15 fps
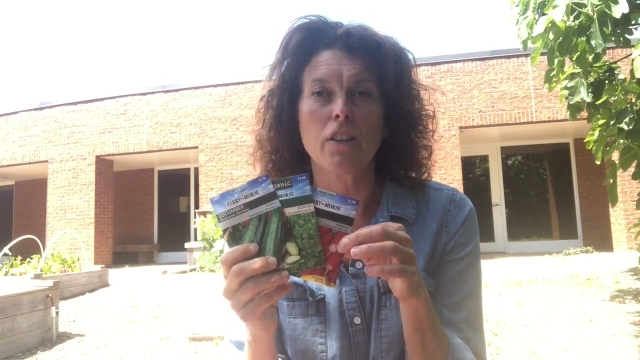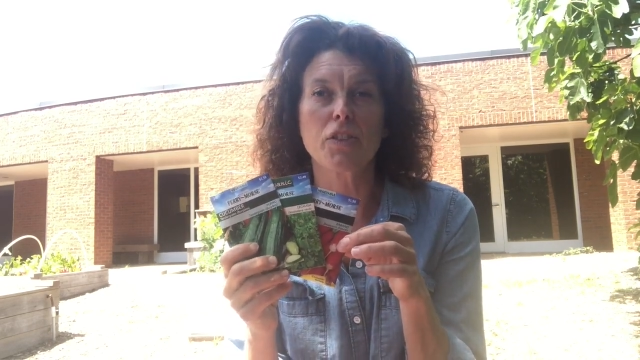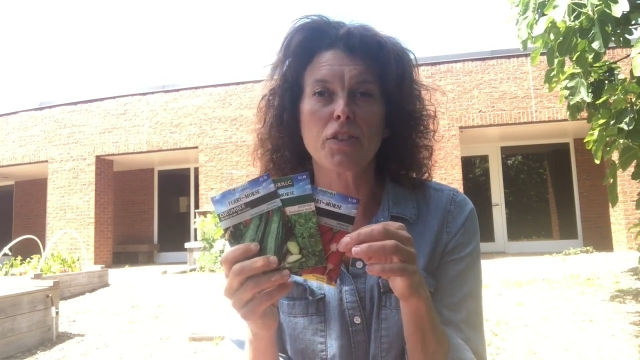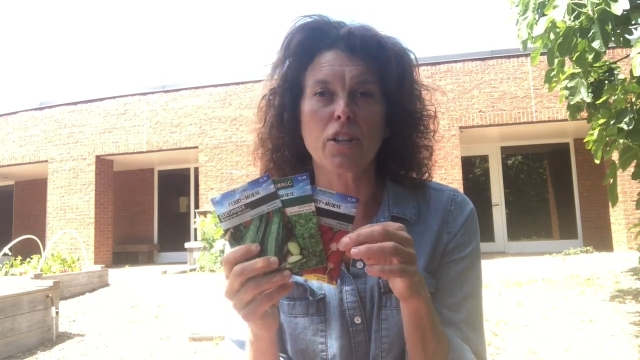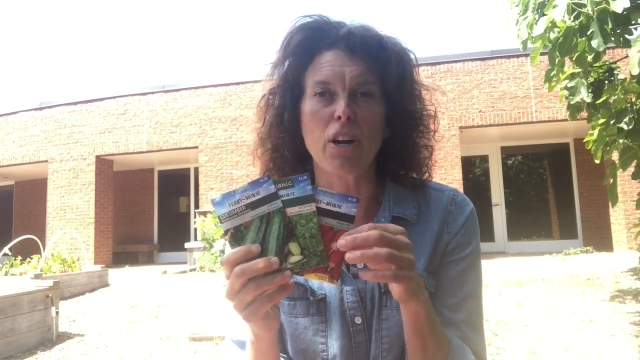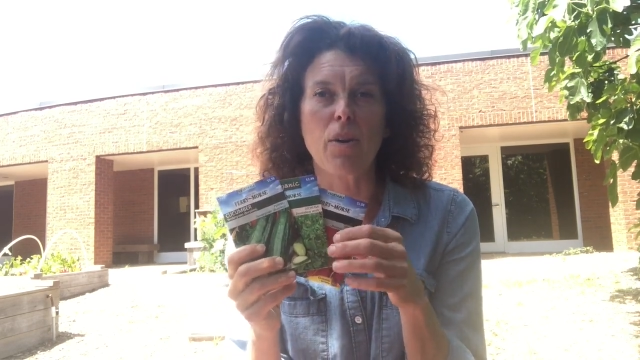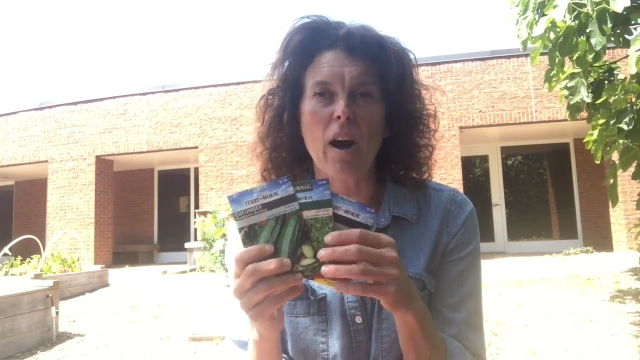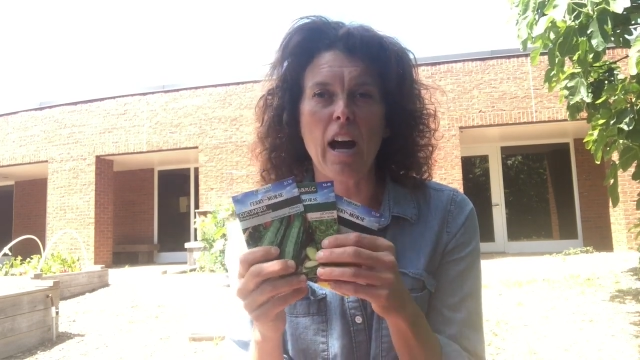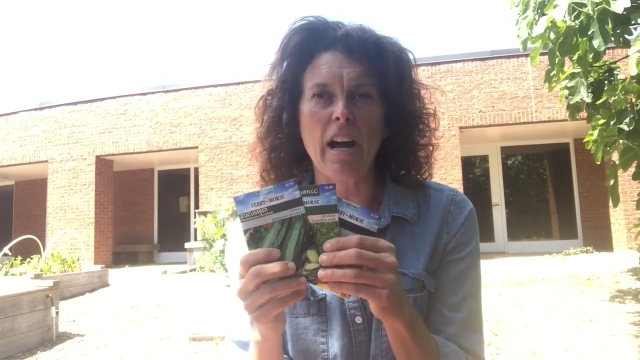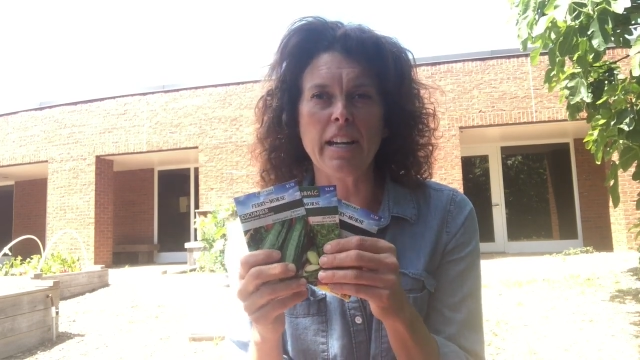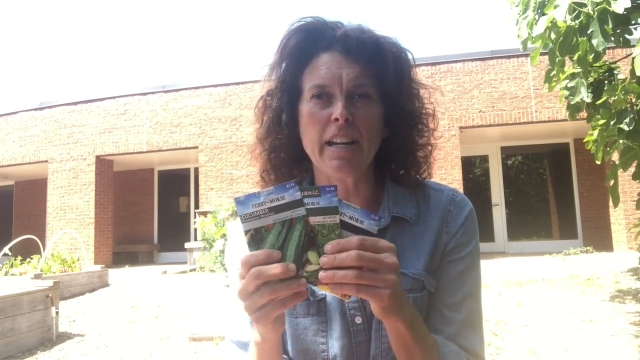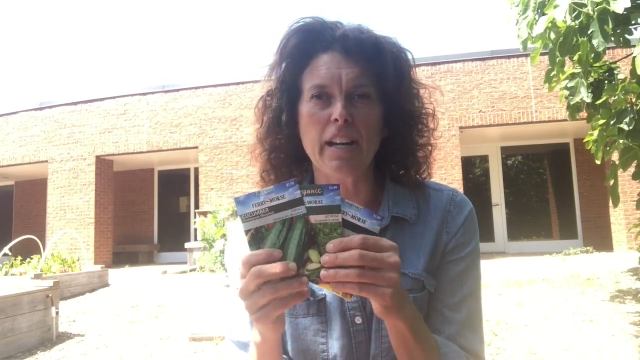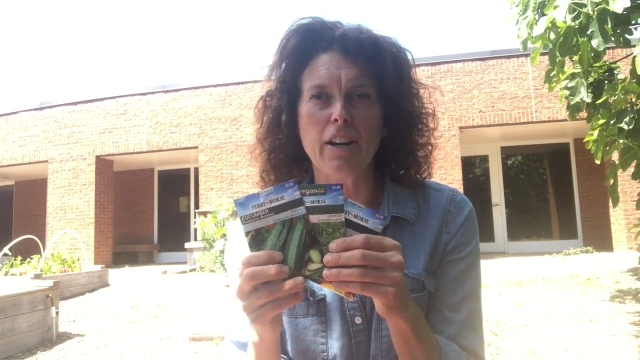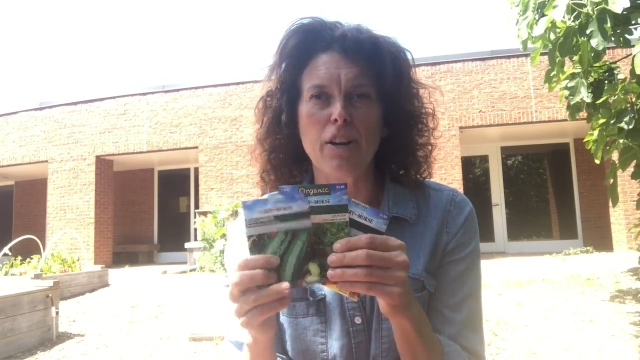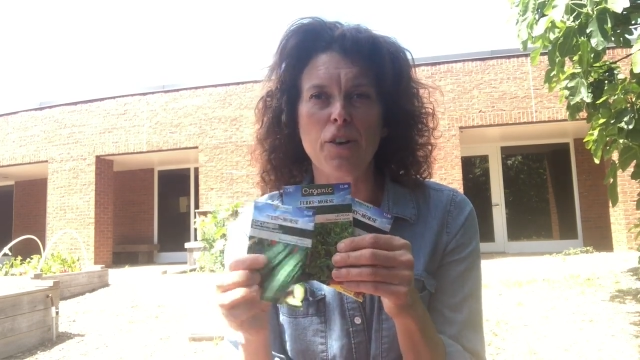So I
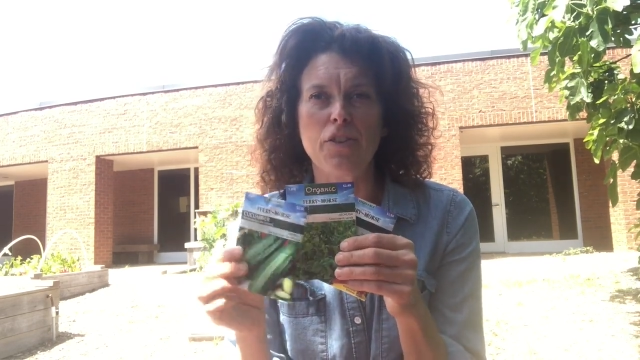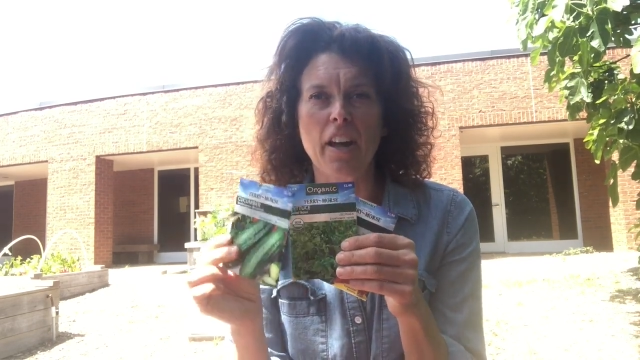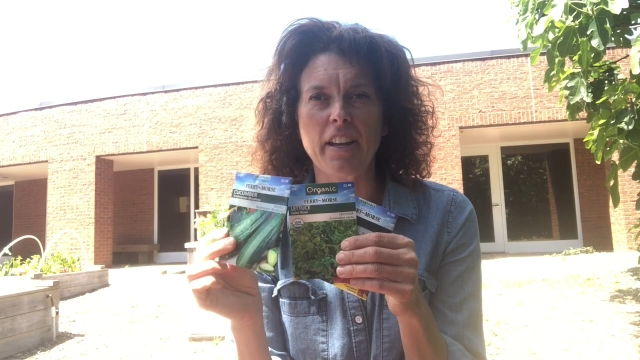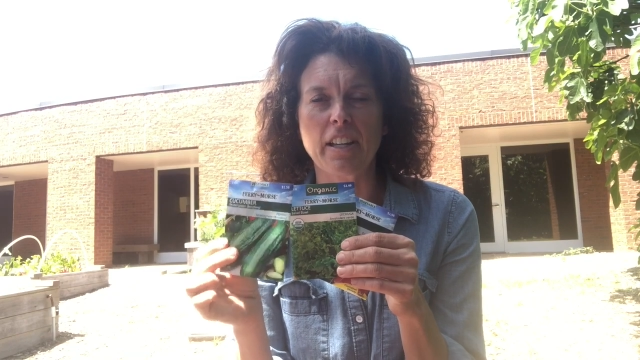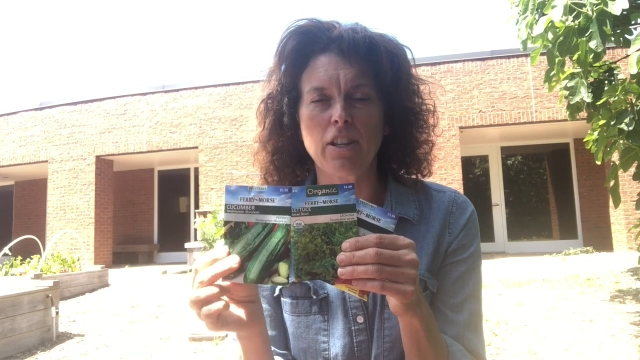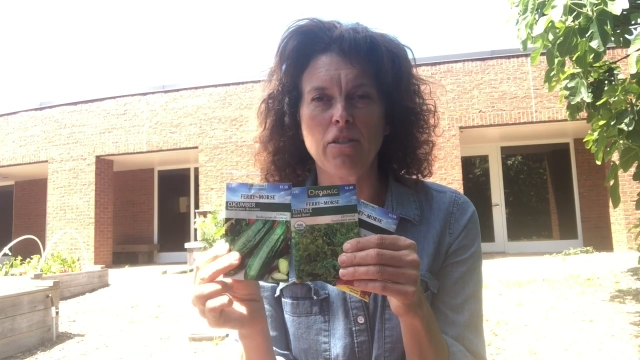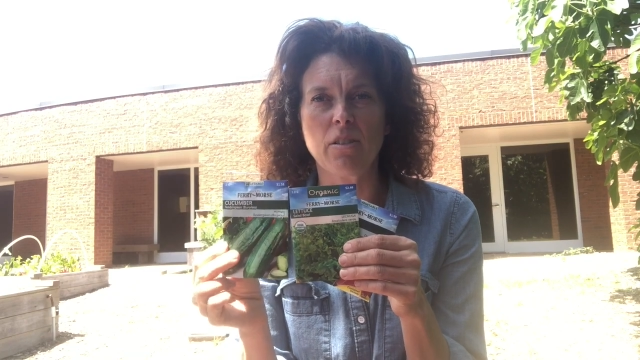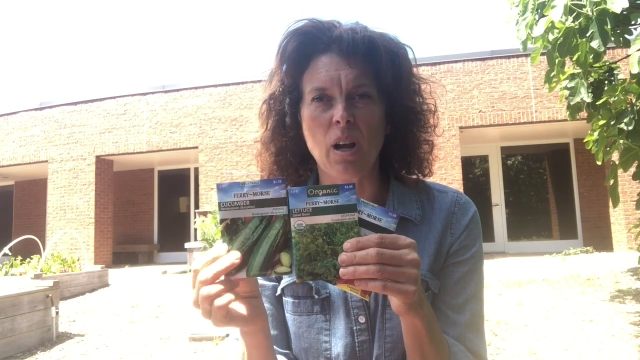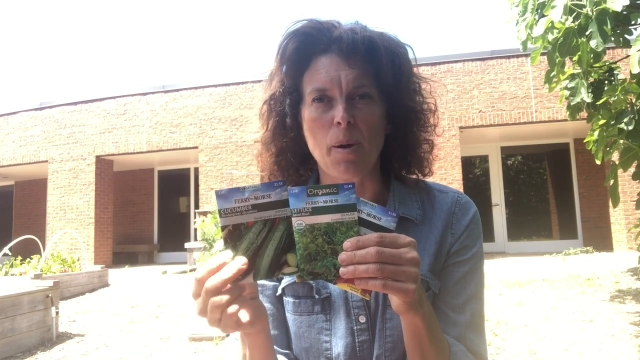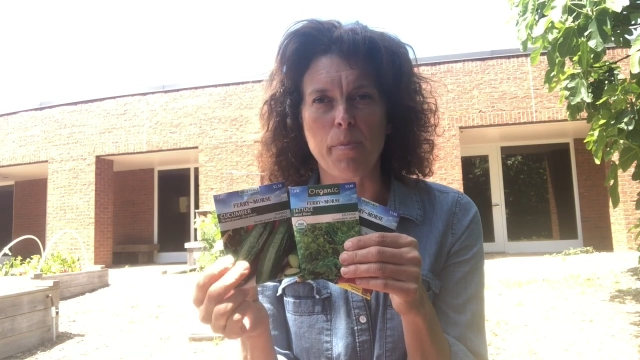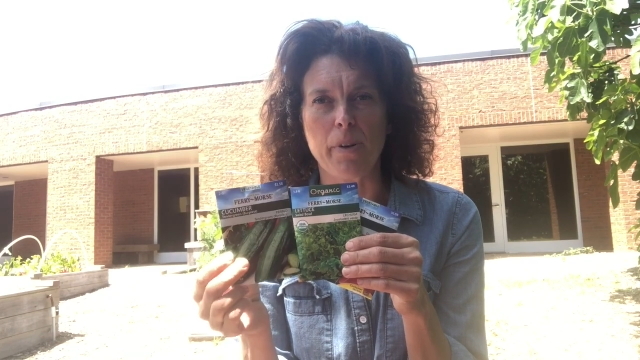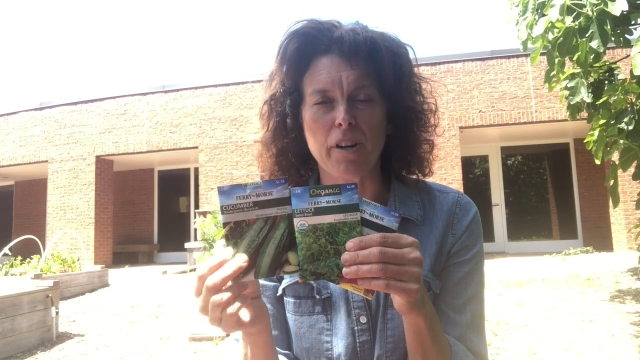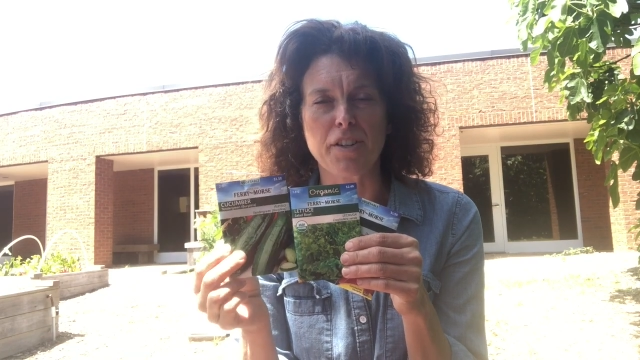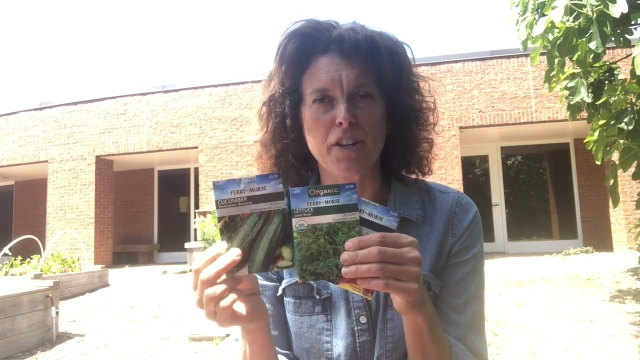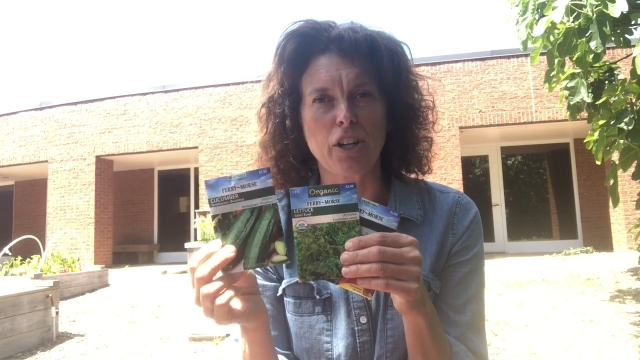know that
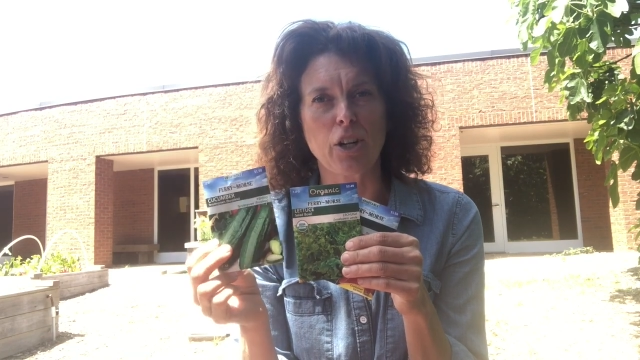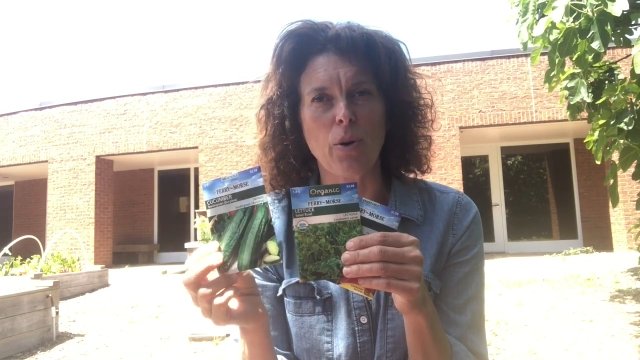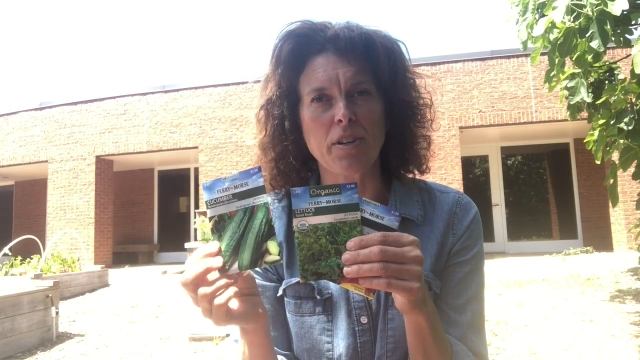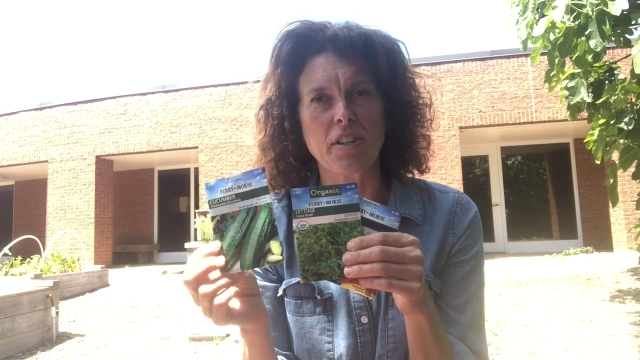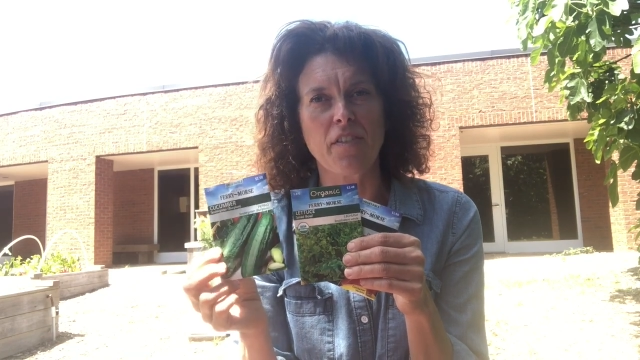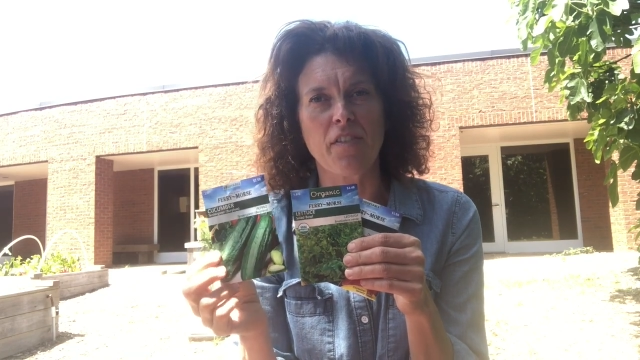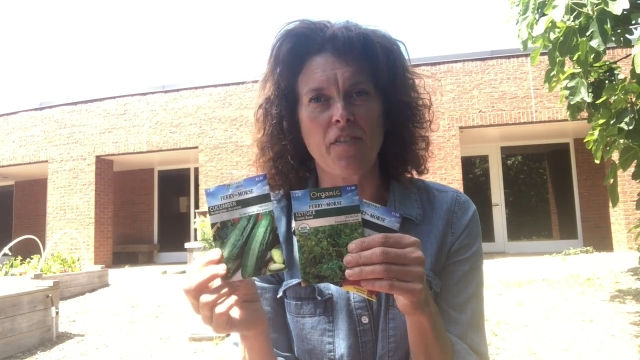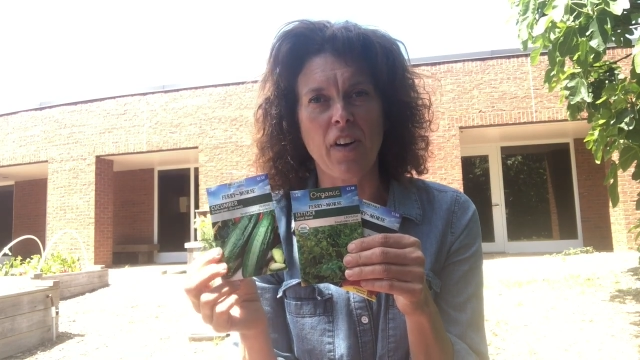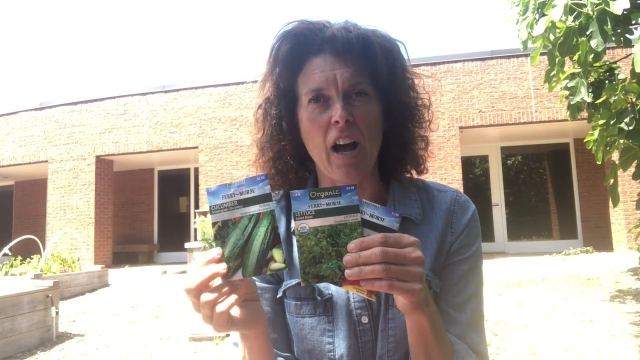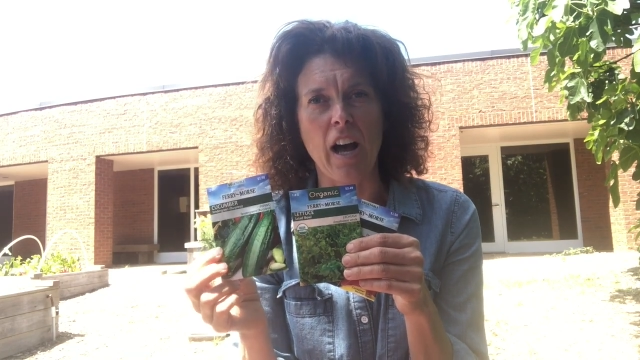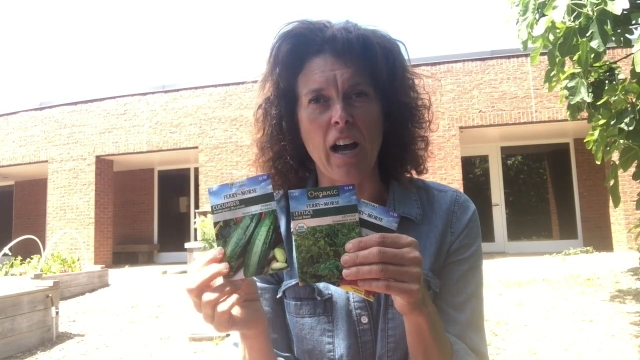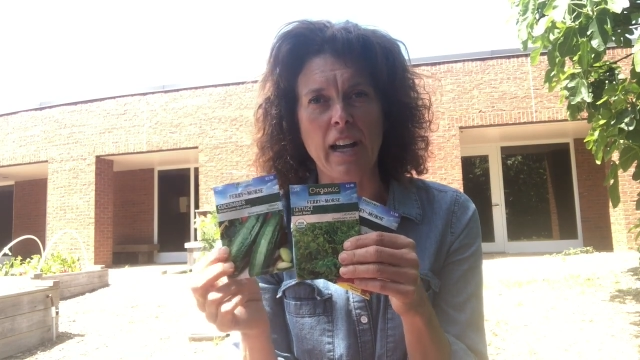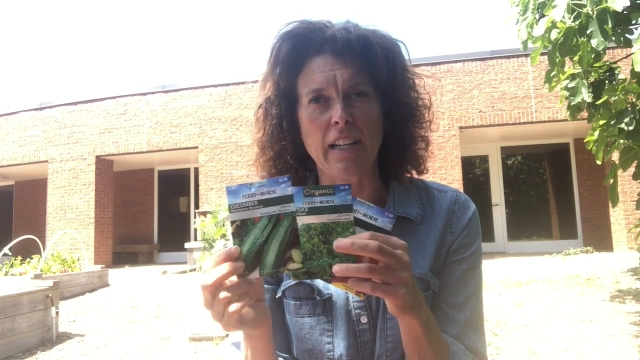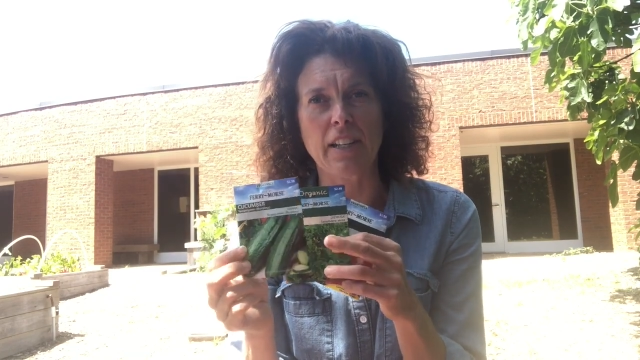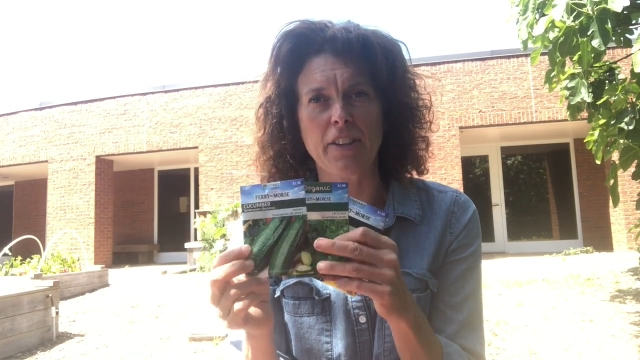cucumbers are going to
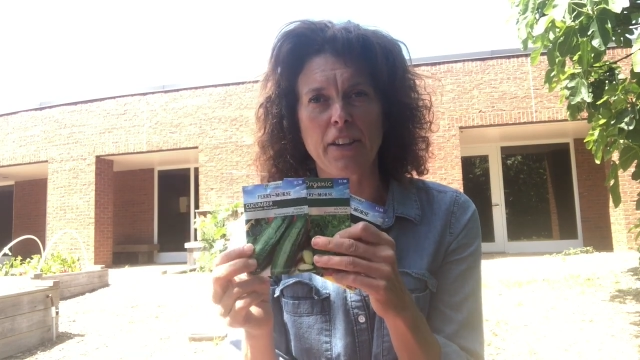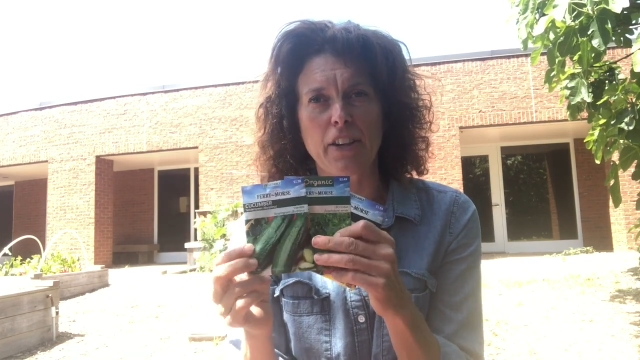vine.